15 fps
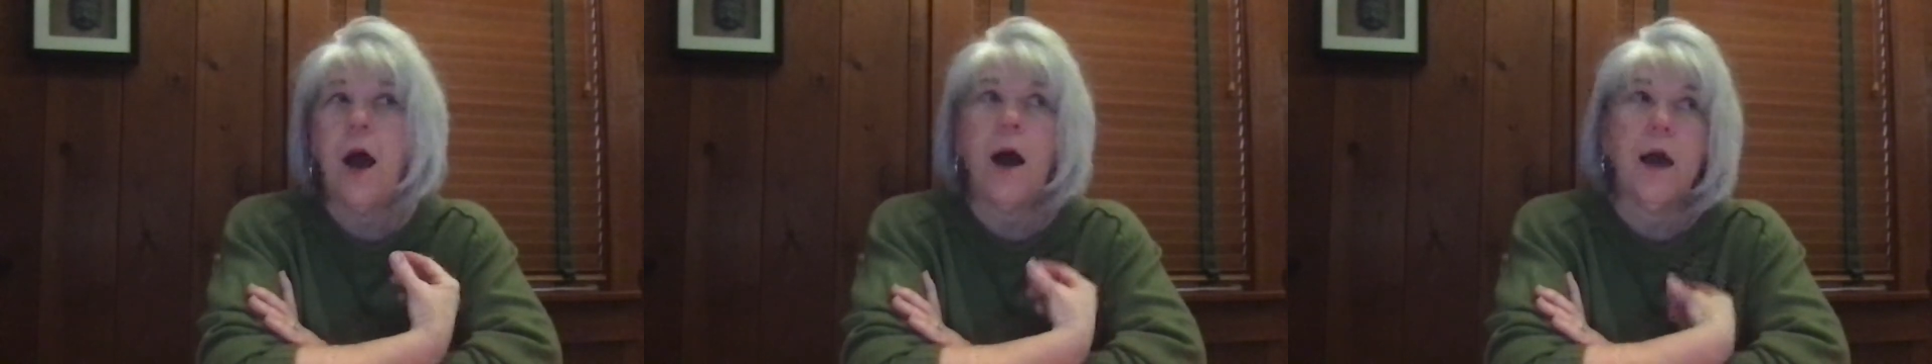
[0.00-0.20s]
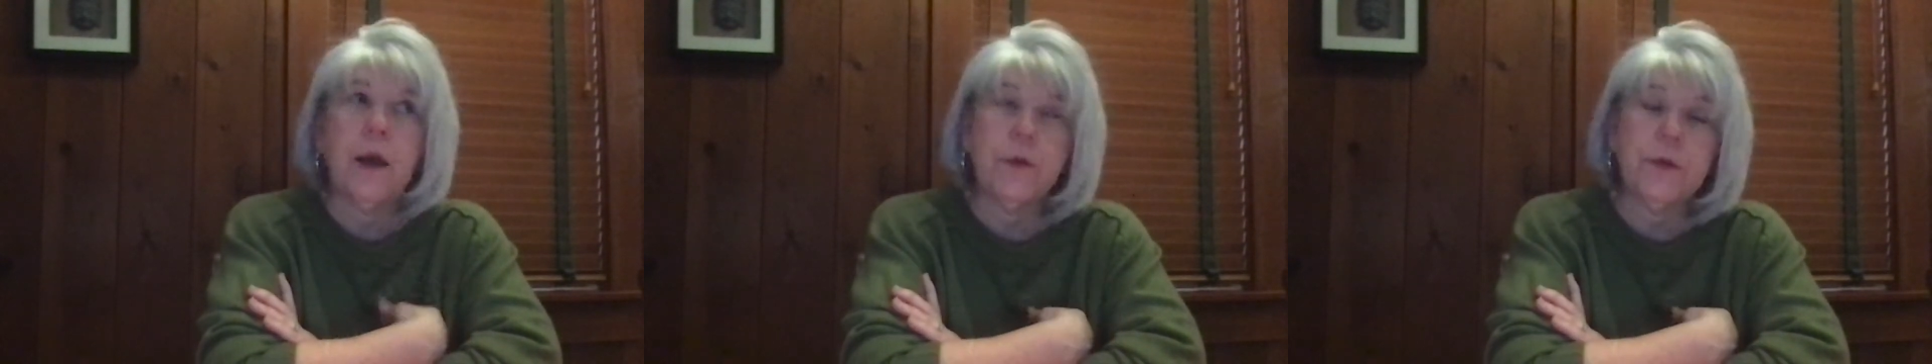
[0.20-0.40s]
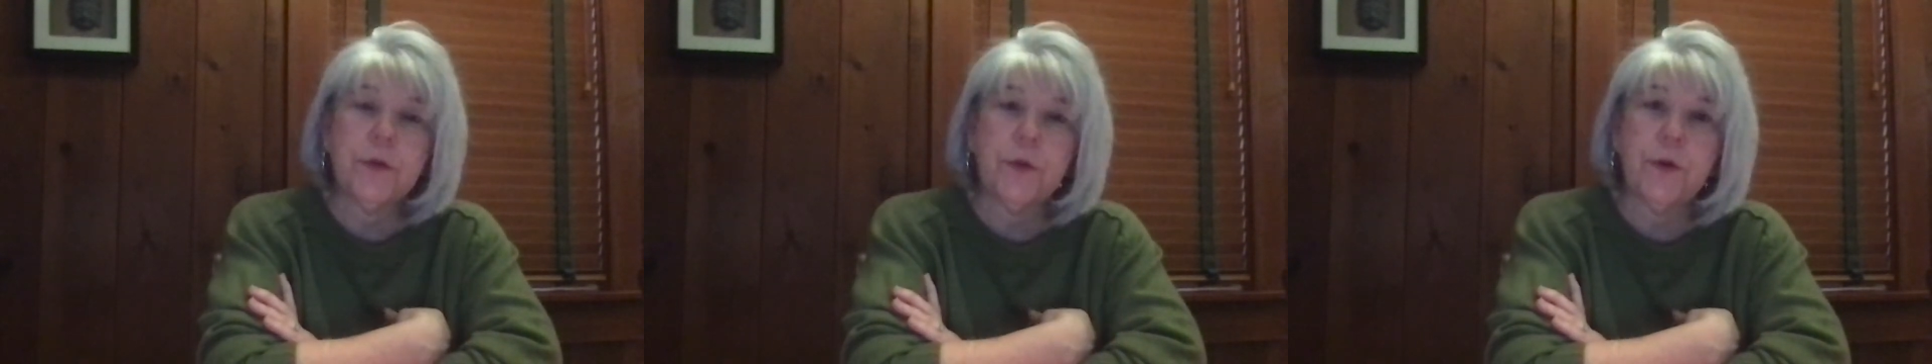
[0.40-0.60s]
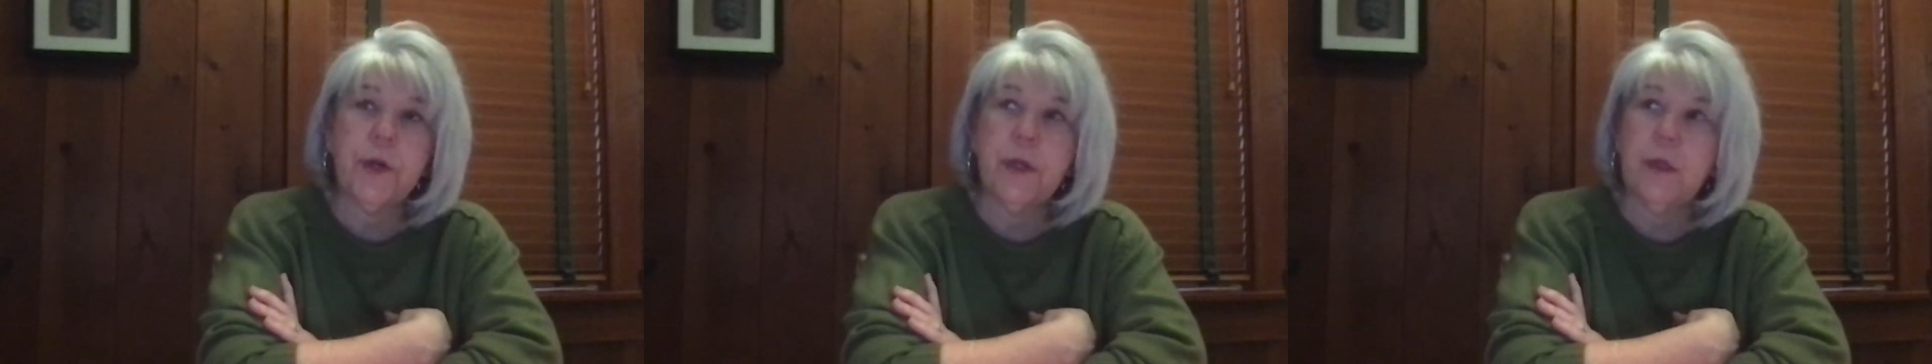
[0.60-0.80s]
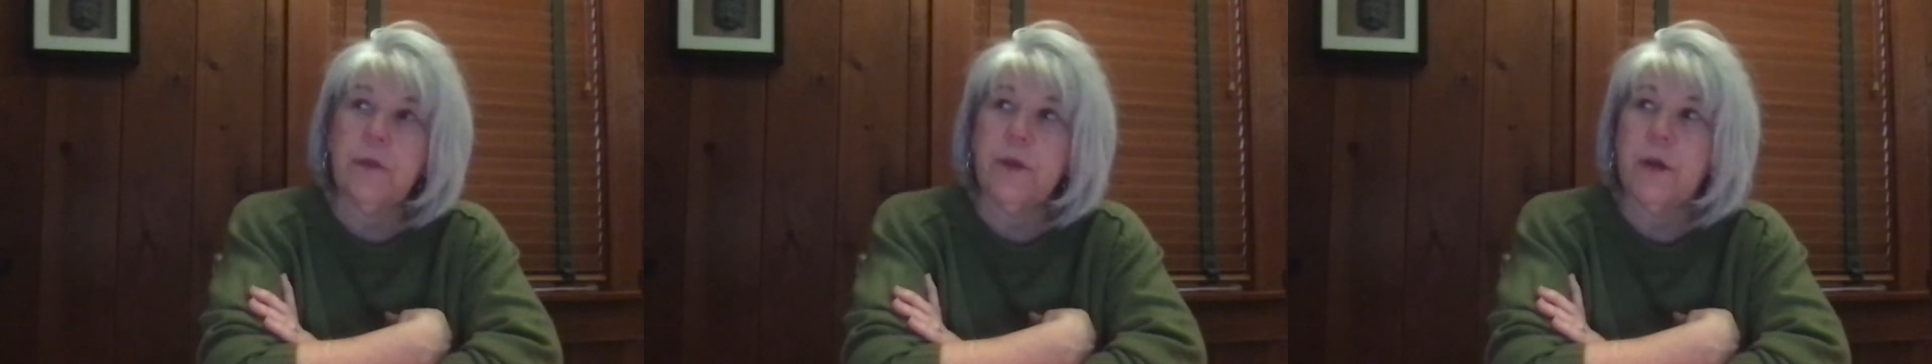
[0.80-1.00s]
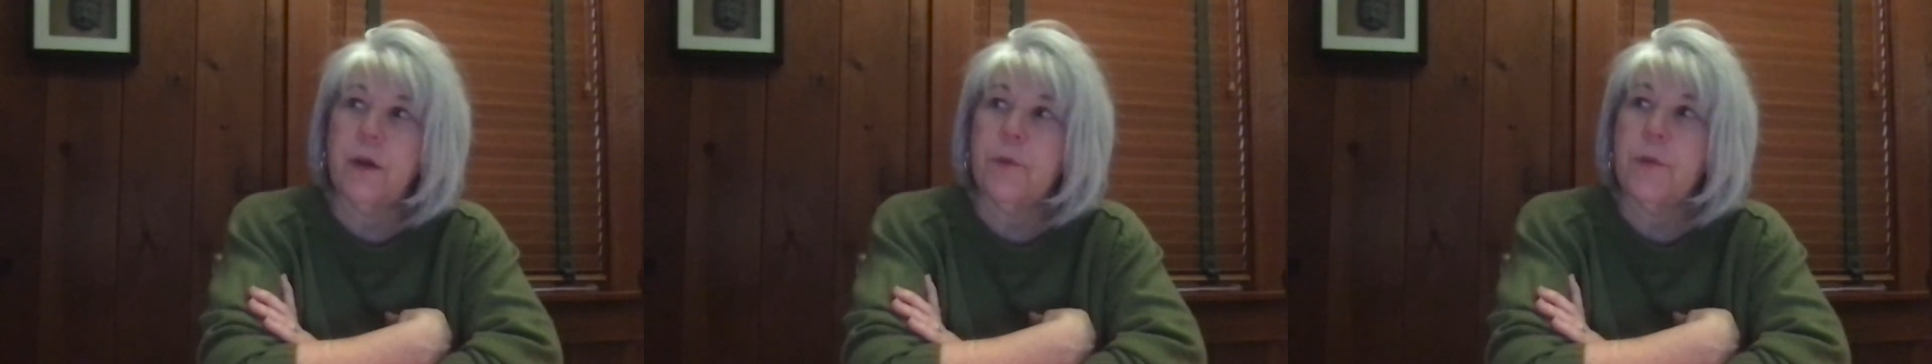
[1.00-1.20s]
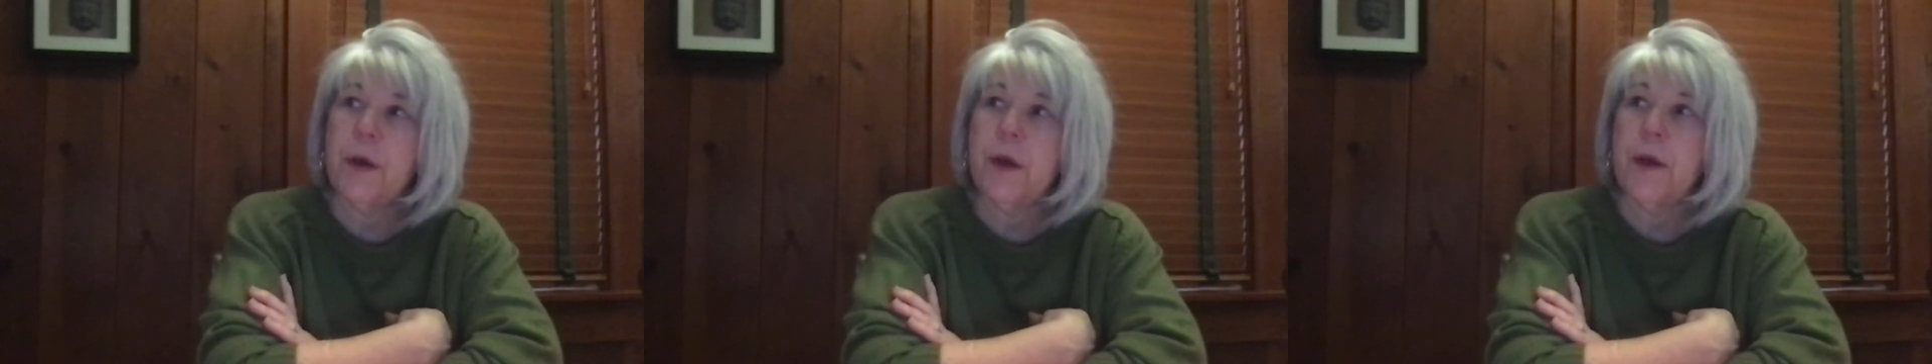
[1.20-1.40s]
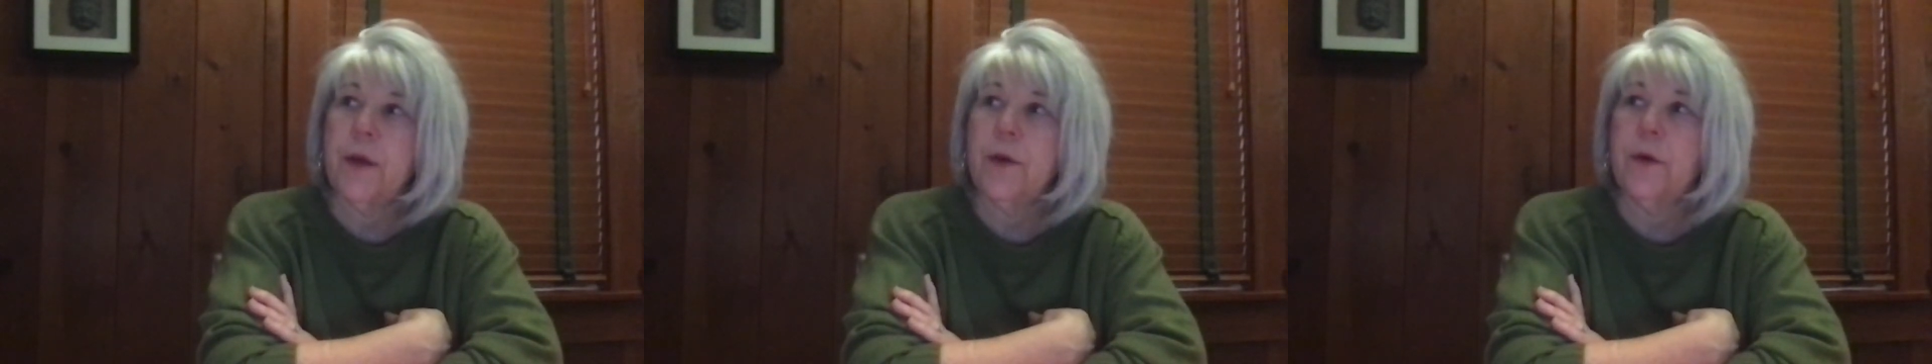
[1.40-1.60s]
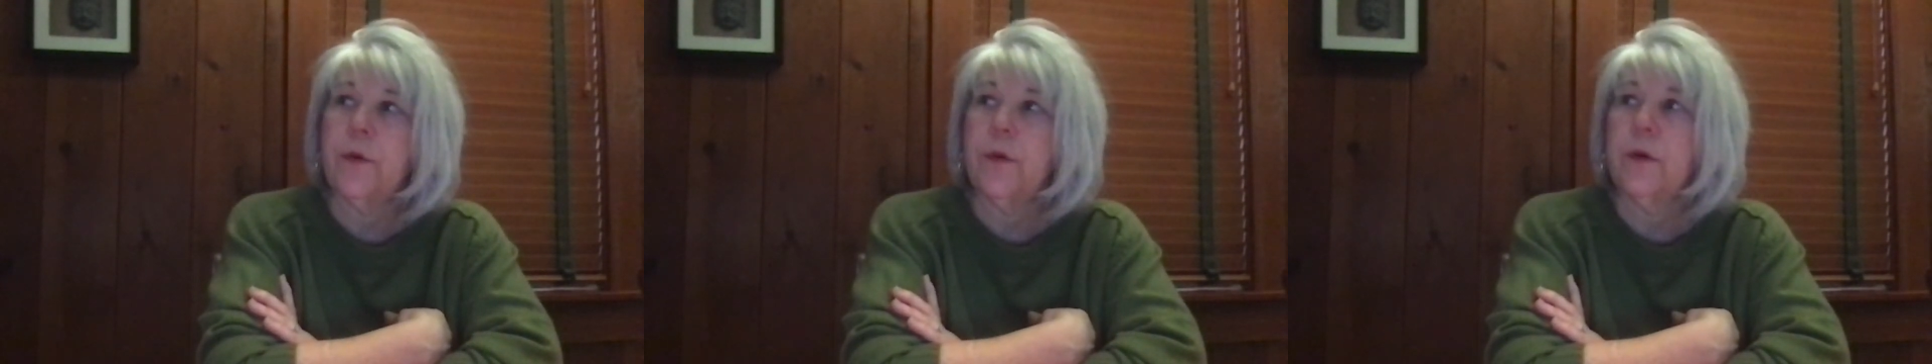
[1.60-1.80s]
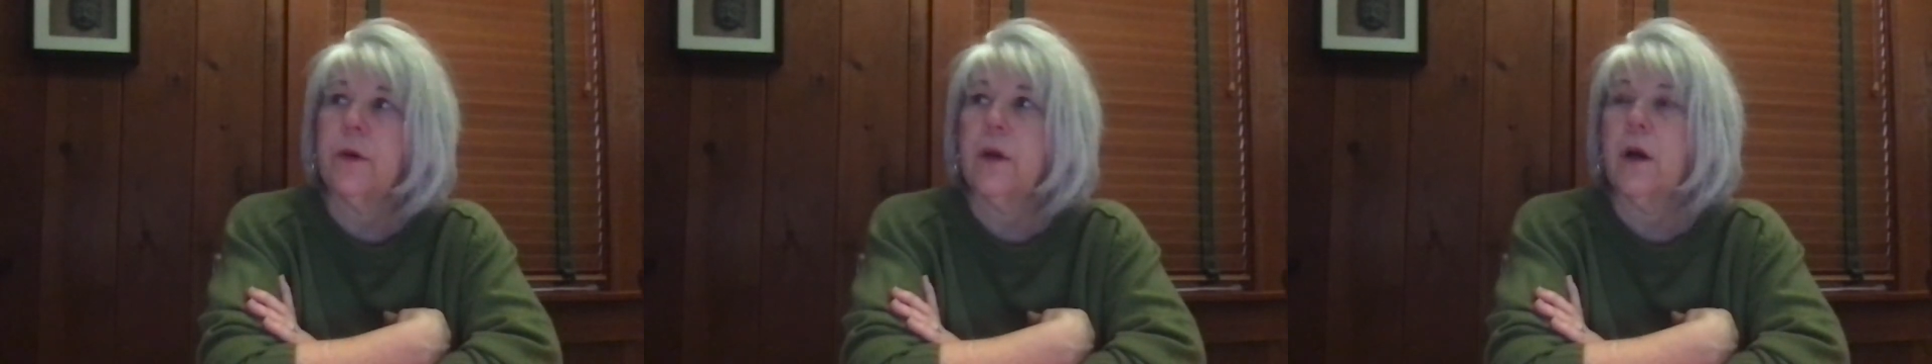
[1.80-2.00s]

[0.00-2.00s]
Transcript: I was already living on my own.